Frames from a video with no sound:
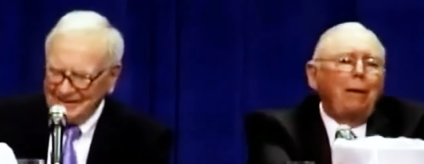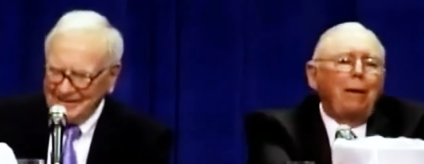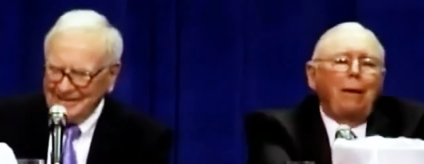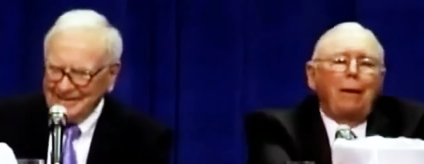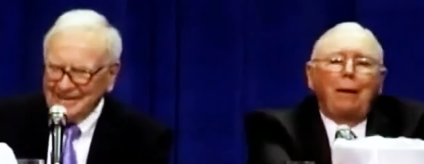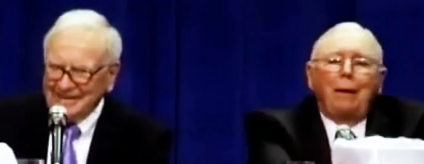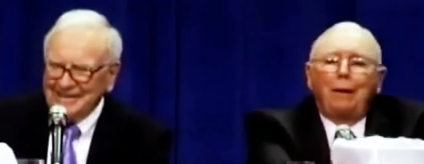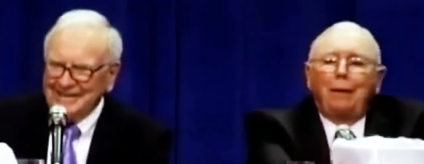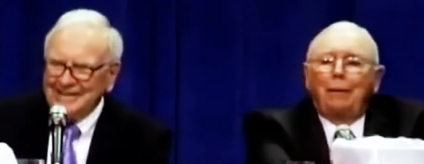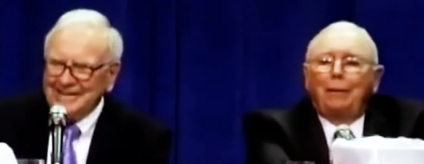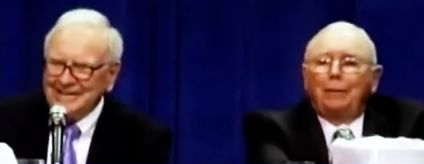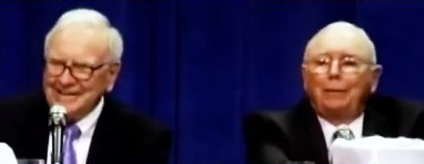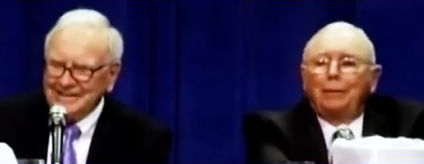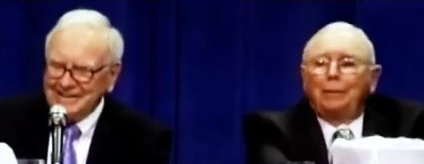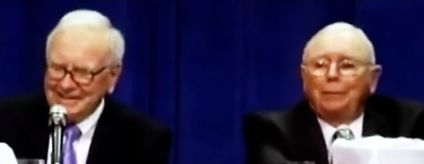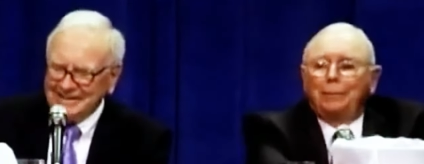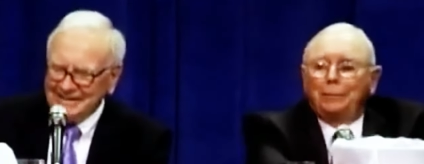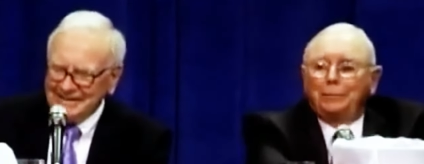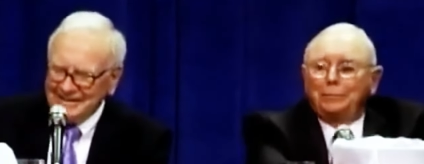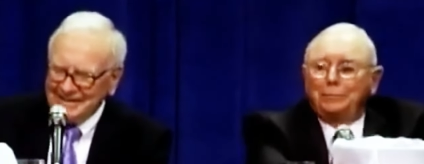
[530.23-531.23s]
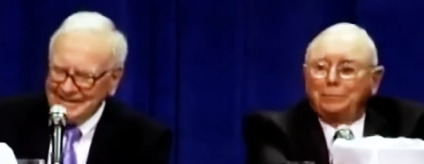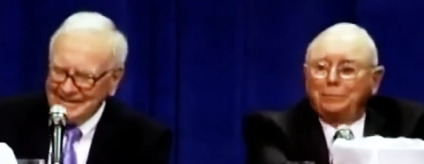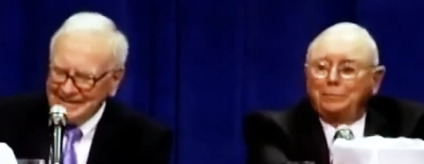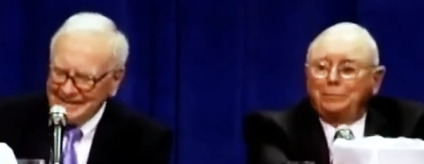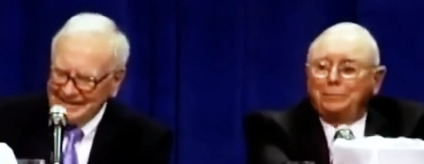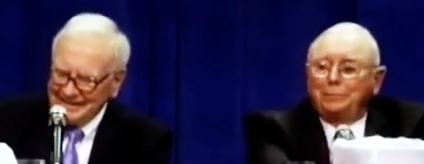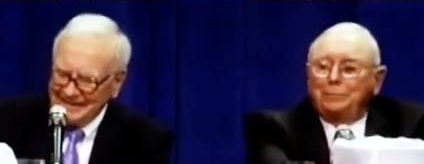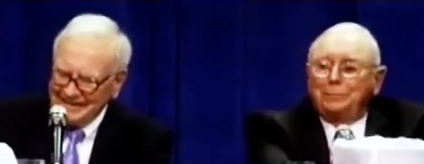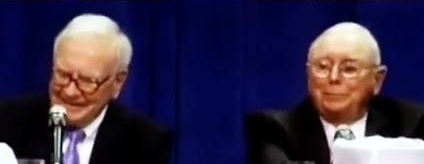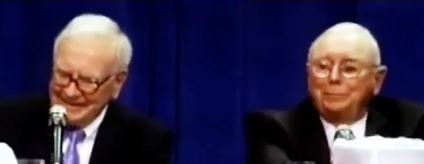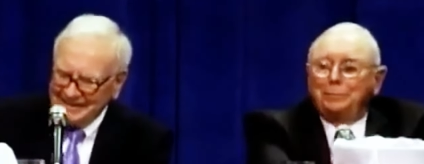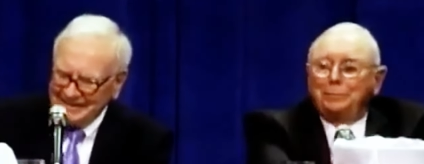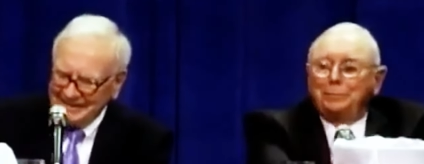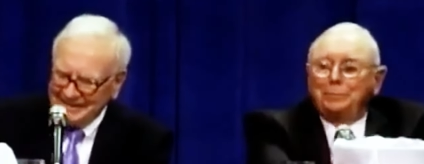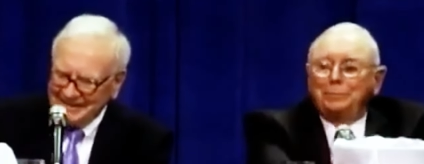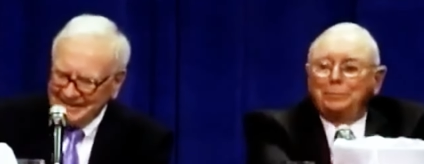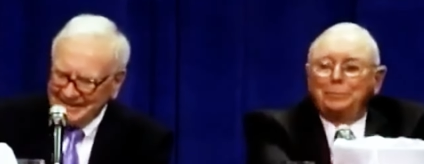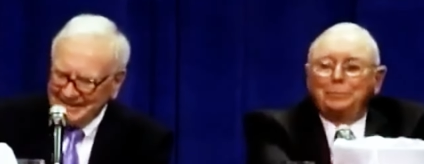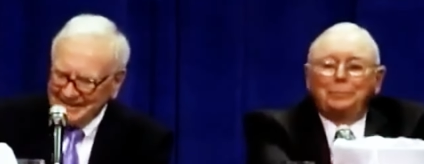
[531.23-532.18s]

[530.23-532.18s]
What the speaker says: (silence)